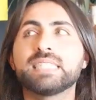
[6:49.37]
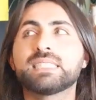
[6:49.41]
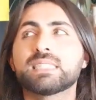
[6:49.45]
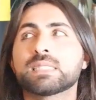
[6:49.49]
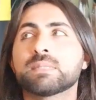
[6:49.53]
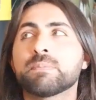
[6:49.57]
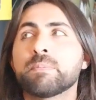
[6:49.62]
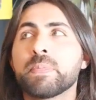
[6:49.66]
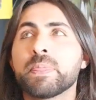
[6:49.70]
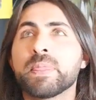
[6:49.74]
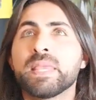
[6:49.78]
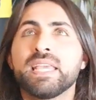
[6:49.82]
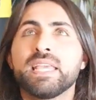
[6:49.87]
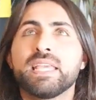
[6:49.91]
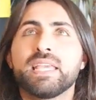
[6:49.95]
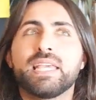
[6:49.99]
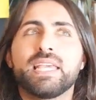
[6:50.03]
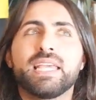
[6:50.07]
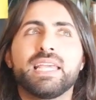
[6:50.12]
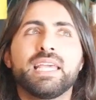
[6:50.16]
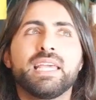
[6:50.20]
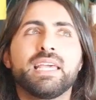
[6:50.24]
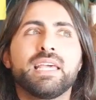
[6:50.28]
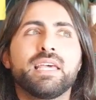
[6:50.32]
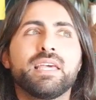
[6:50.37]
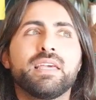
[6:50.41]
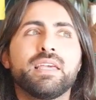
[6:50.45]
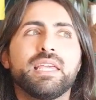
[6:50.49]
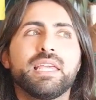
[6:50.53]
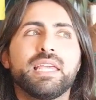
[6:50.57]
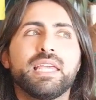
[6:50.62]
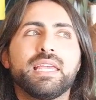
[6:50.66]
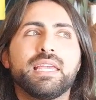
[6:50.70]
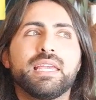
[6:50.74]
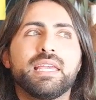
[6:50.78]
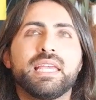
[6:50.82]
It's
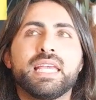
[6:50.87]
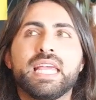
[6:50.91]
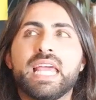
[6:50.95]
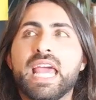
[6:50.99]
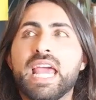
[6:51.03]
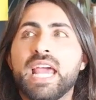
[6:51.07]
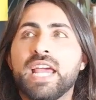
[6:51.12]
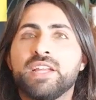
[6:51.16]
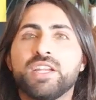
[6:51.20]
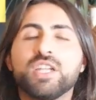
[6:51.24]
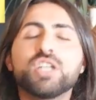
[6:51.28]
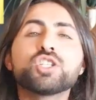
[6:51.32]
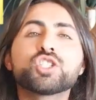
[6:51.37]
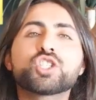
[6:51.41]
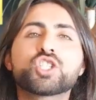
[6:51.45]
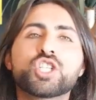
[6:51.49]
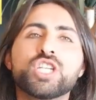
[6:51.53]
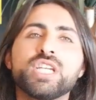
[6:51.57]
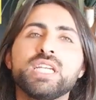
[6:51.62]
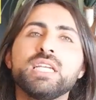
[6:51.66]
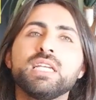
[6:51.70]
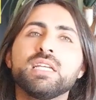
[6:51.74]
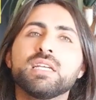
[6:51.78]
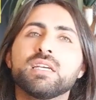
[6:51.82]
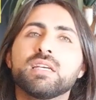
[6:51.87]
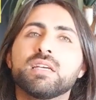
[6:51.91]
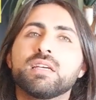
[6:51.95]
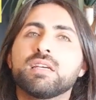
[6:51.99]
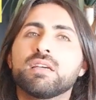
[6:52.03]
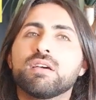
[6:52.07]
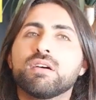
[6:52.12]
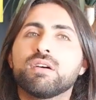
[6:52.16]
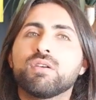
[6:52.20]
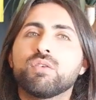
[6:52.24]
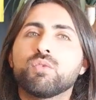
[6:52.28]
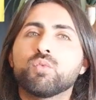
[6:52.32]
energy.
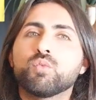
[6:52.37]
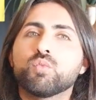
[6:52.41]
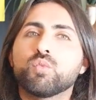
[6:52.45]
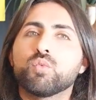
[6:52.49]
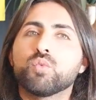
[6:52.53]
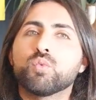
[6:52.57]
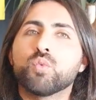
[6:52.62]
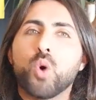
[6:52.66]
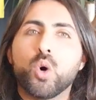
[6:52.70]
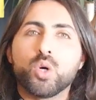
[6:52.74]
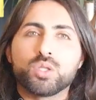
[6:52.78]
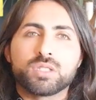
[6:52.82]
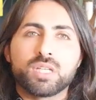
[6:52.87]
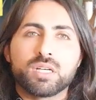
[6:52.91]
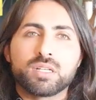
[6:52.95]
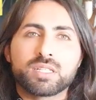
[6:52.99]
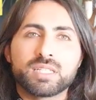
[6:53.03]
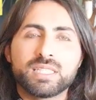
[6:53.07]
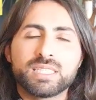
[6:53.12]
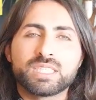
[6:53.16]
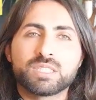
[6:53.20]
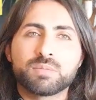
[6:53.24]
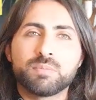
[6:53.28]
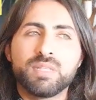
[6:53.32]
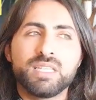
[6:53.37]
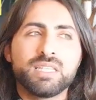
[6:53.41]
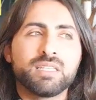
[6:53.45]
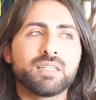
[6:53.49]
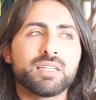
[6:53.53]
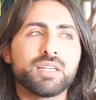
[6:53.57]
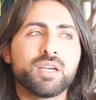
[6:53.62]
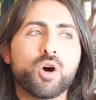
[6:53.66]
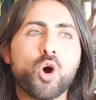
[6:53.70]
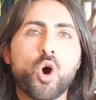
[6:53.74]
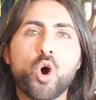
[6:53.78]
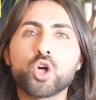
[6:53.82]
Water. It's
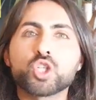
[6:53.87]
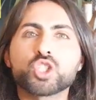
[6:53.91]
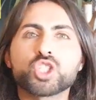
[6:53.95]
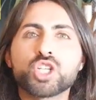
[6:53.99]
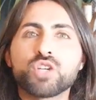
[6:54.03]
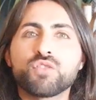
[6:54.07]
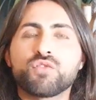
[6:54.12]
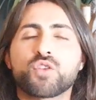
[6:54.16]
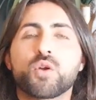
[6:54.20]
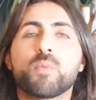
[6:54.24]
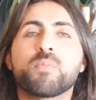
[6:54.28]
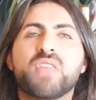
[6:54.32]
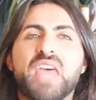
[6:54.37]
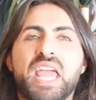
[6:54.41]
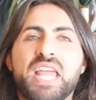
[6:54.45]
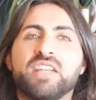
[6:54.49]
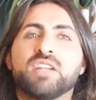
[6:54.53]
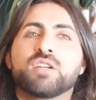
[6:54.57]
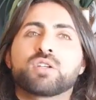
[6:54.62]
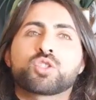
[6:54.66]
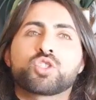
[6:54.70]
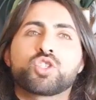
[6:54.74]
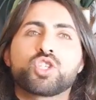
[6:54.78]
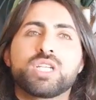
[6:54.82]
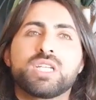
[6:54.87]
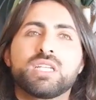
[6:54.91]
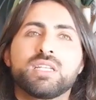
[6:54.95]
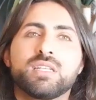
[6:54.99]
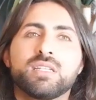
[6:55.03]
mean ocean from the energy.